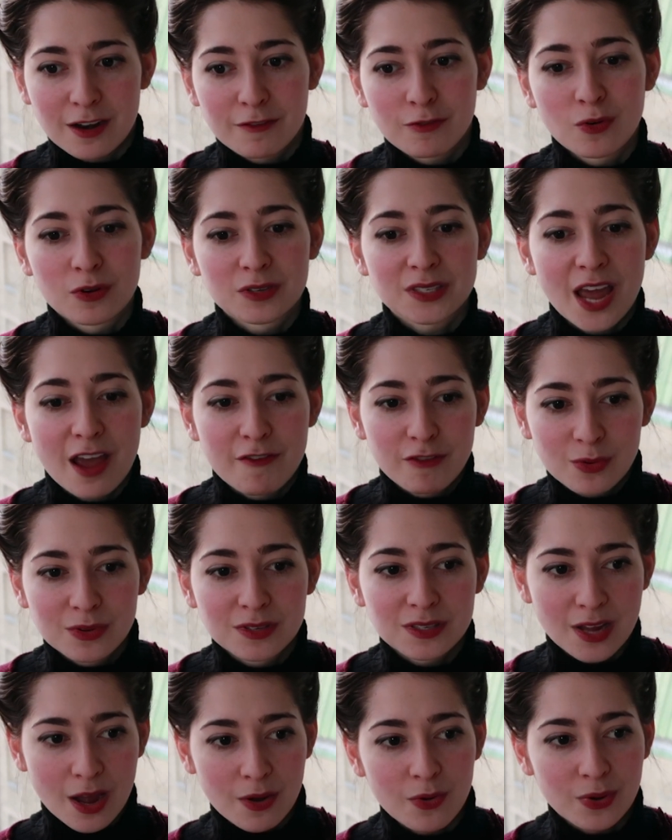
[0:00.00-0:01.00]
and of course
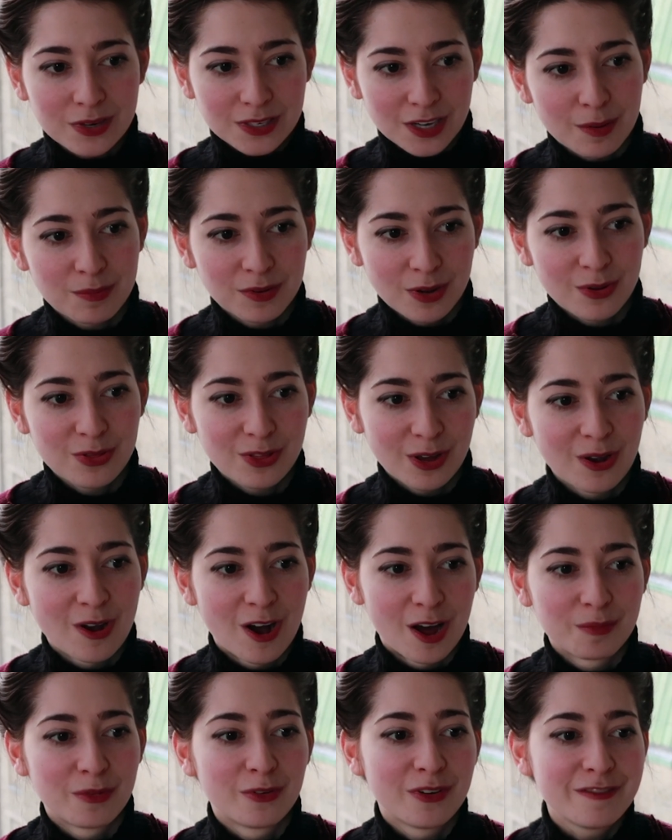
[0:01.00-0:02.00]
everyone's now going to upload their
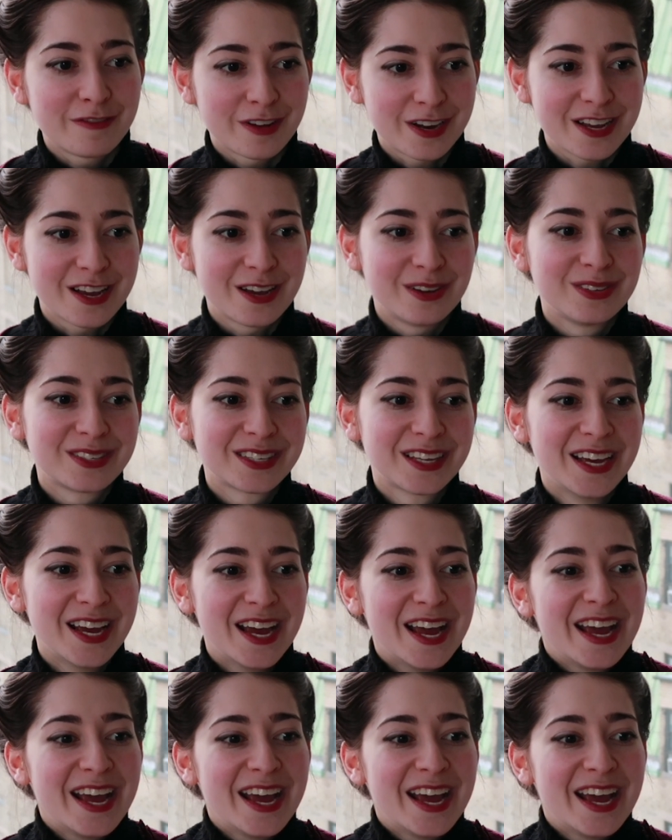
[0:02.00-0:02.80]
KonMari videos.